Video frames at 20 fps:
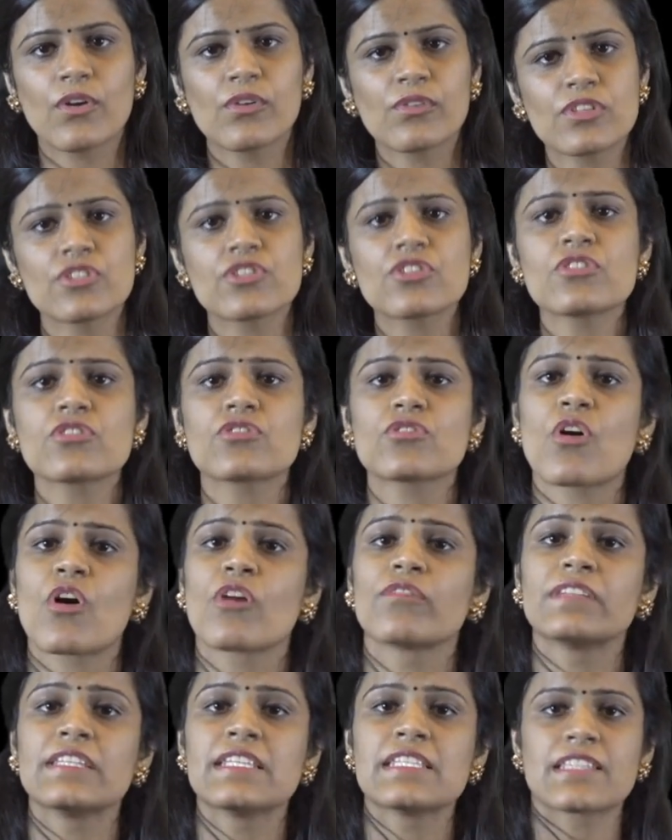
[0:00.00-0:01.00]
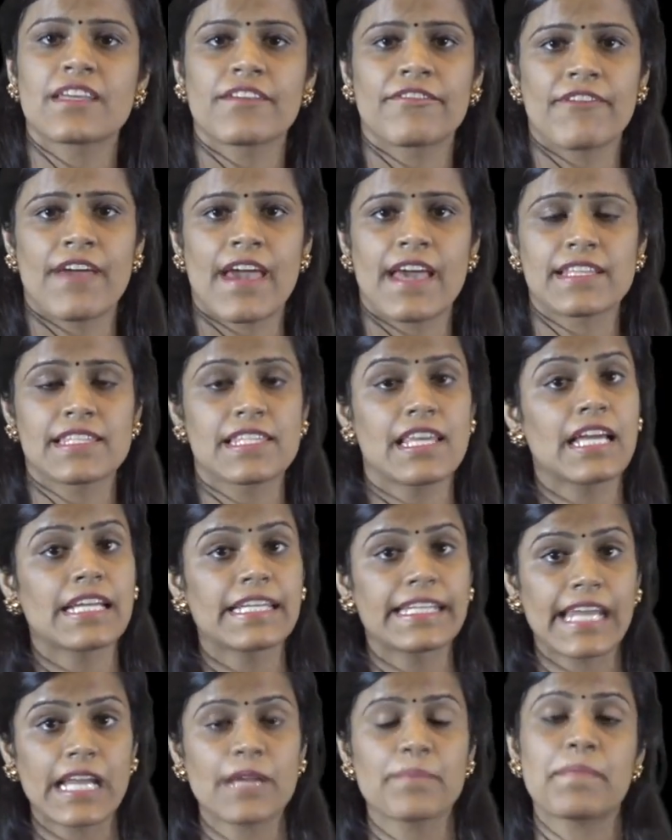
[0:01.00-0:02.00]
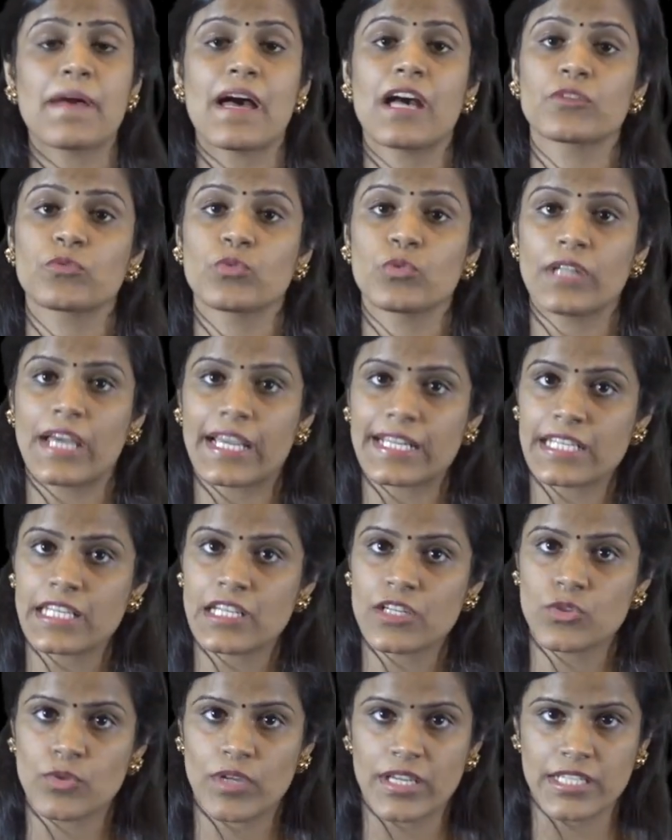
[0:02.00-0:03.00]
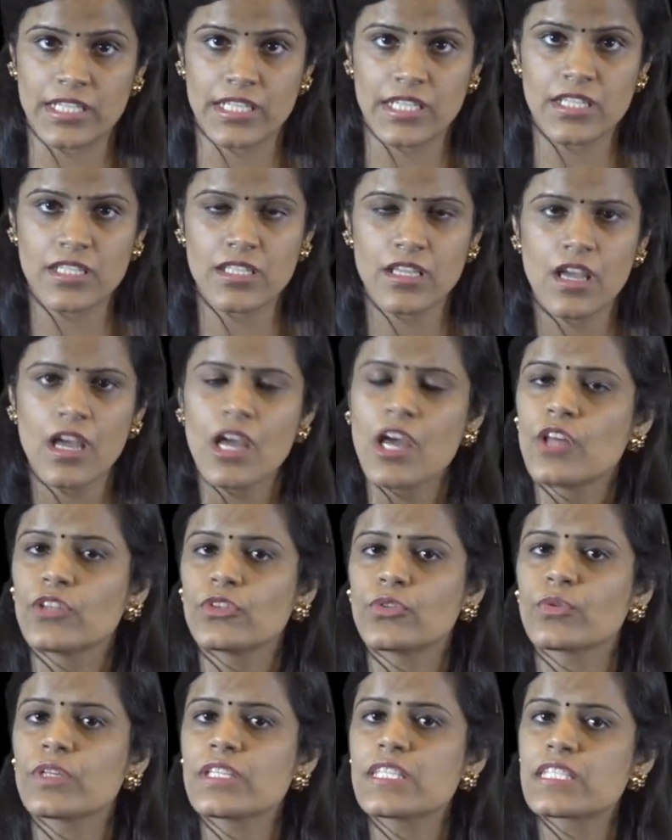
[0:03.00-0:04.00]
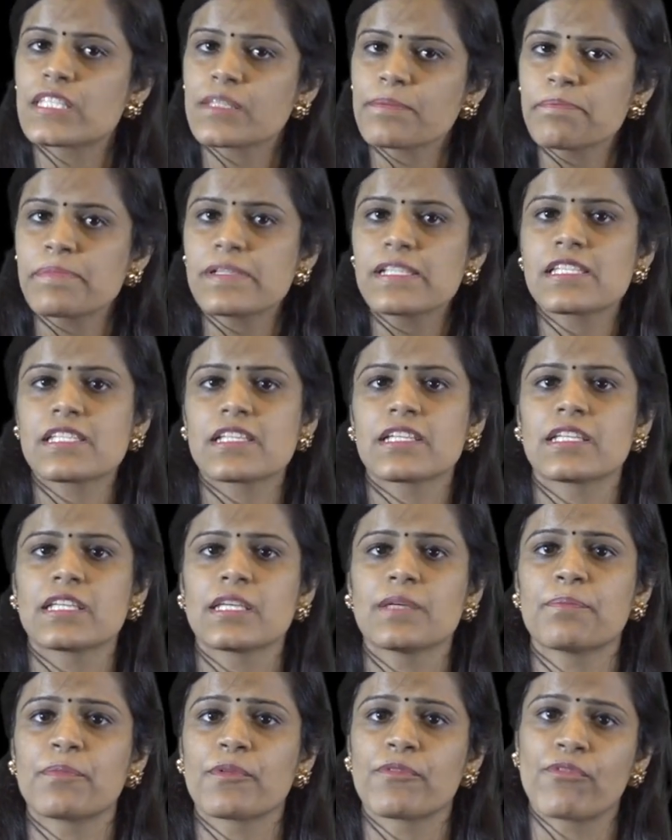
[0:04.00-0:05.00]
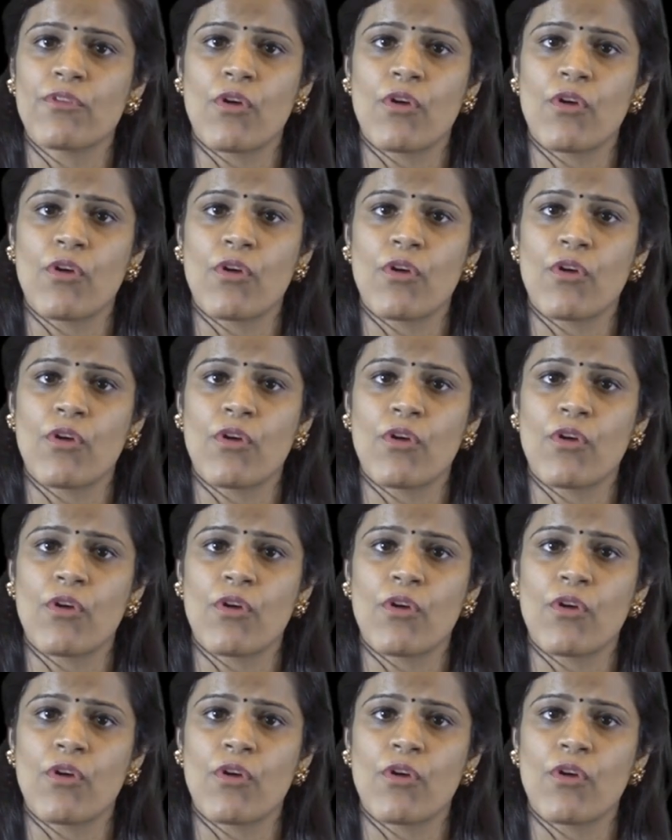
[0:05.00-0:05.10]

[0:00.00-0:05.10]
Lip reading: The origins of these effects date back to 1920s through a simple study